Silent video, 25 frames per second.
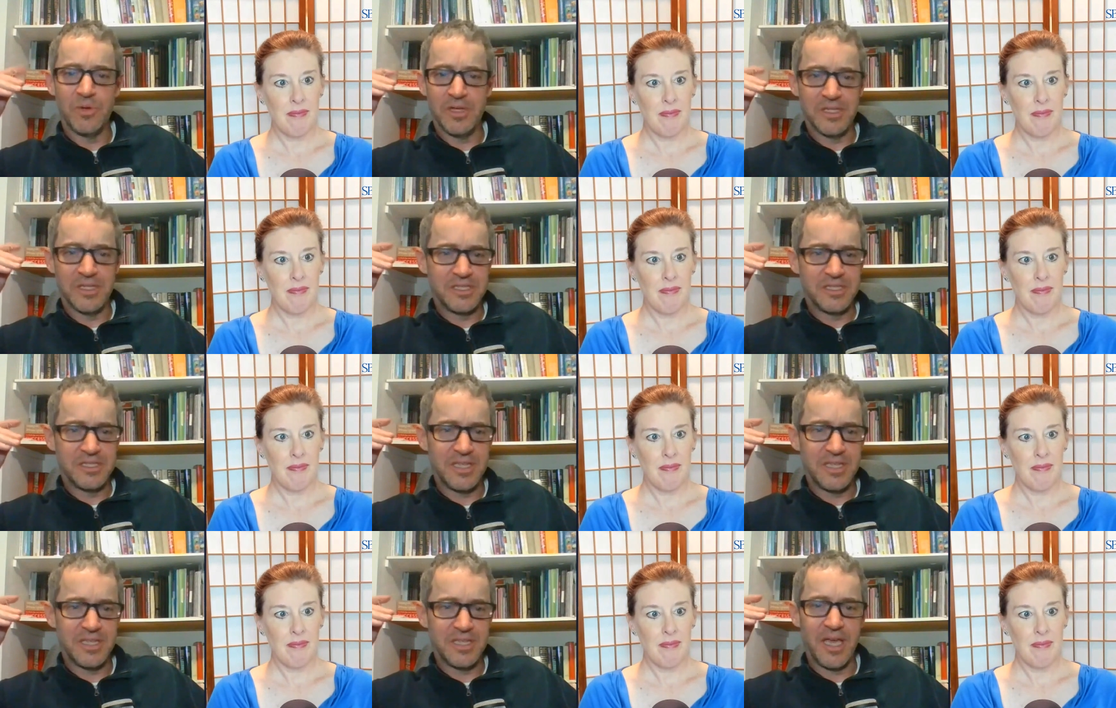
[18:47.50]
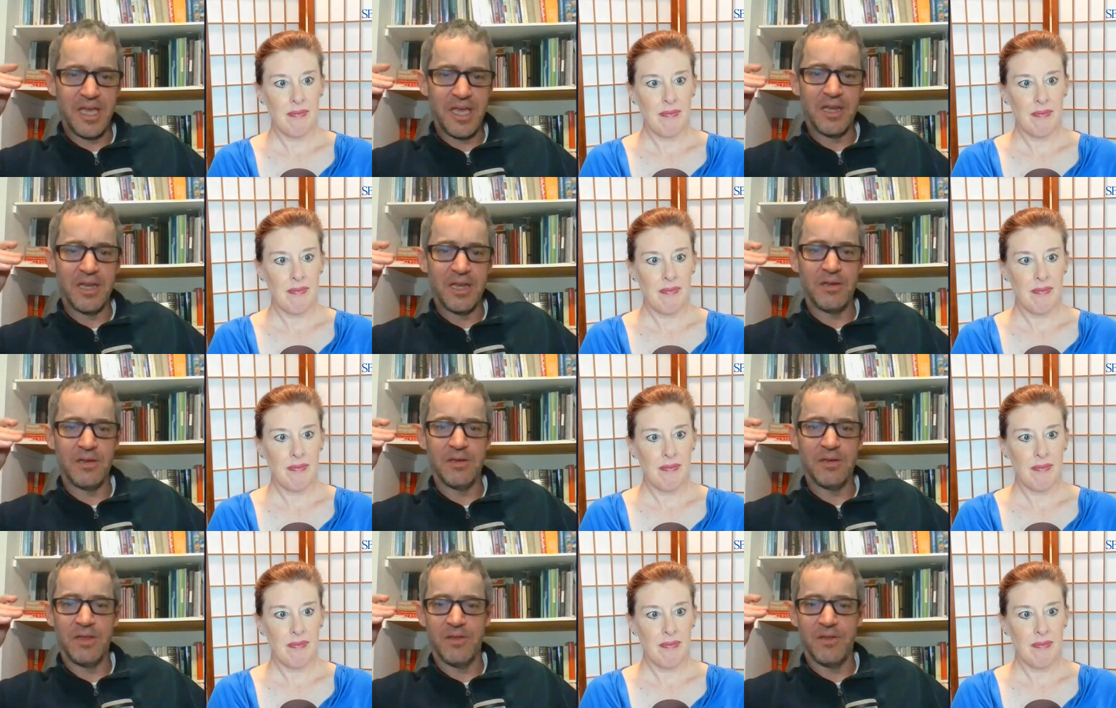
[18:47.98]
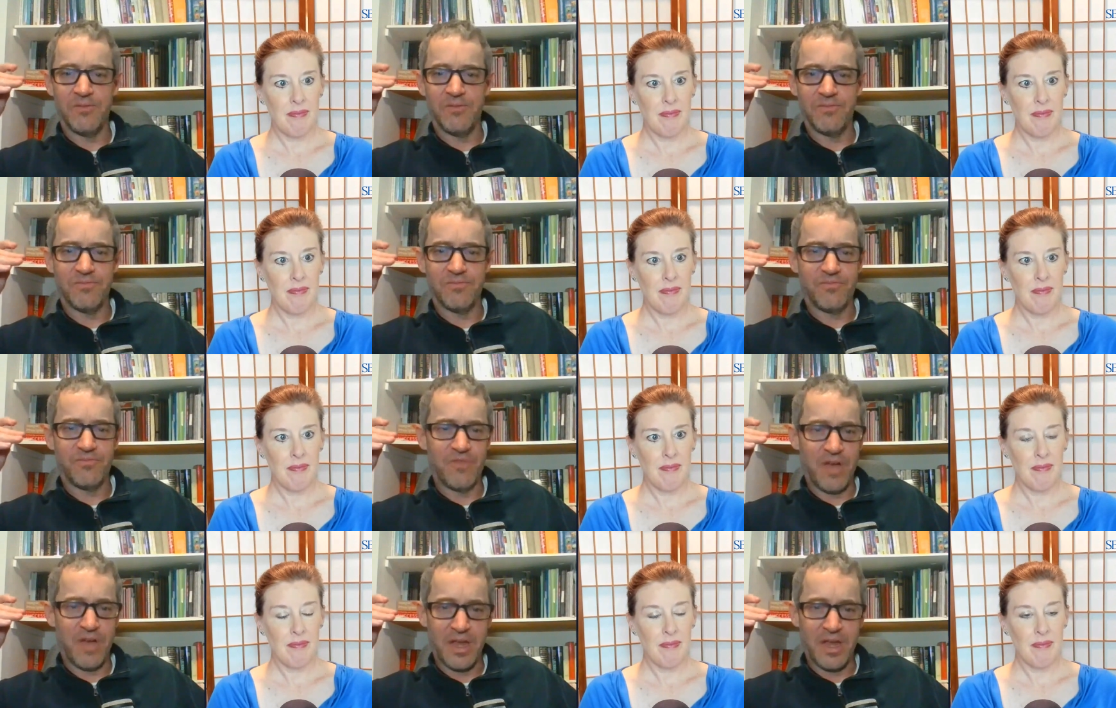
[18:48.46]
Speaker 1: real estate and
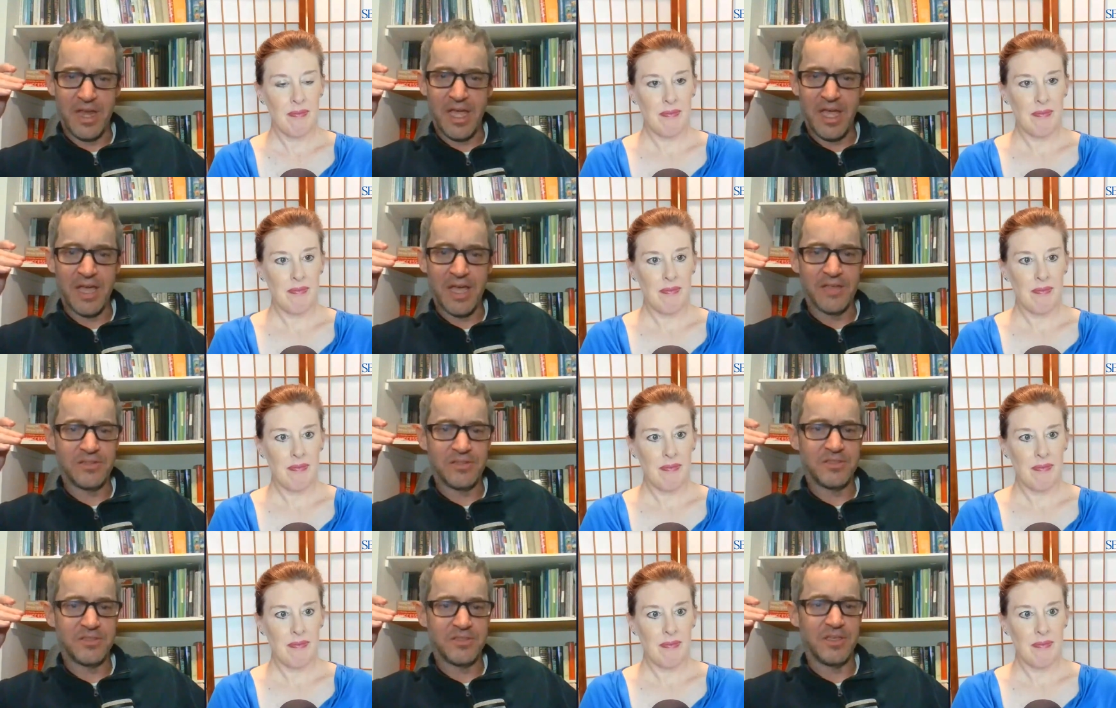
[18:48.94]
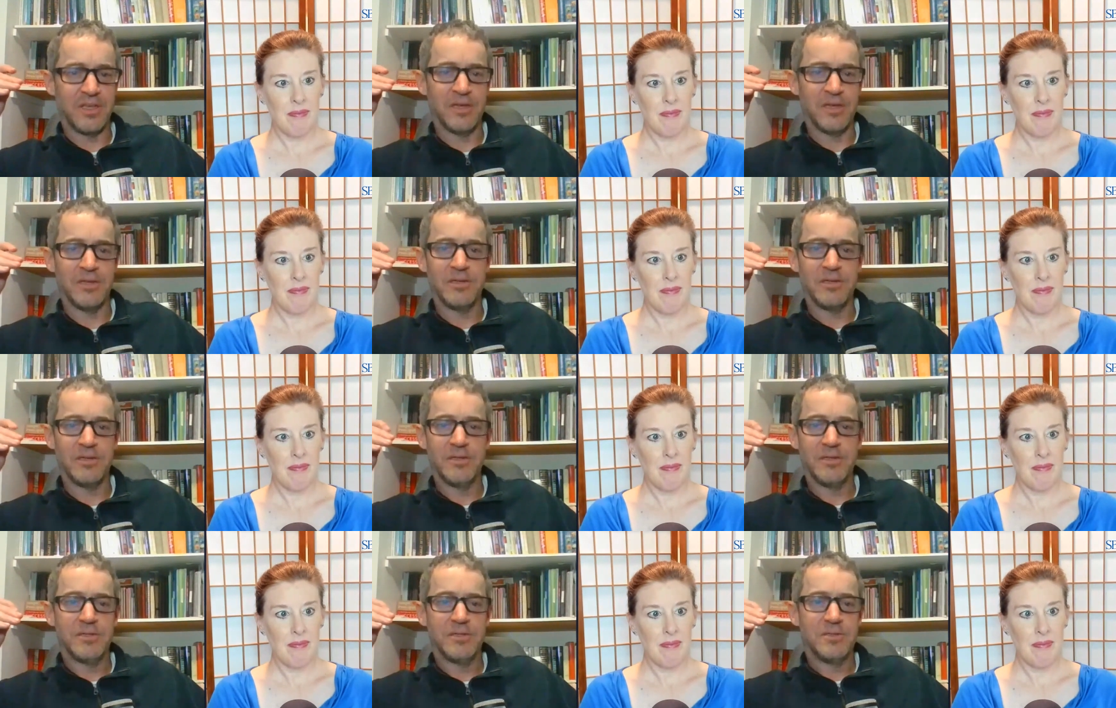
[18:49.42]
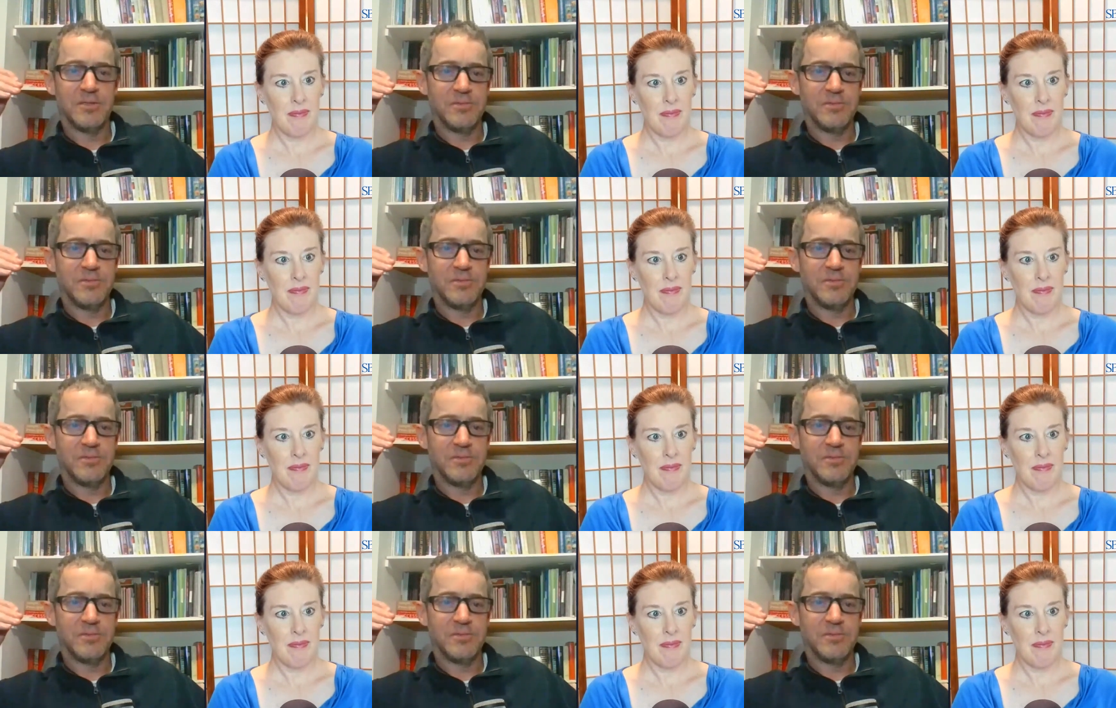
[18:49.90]
finance. And,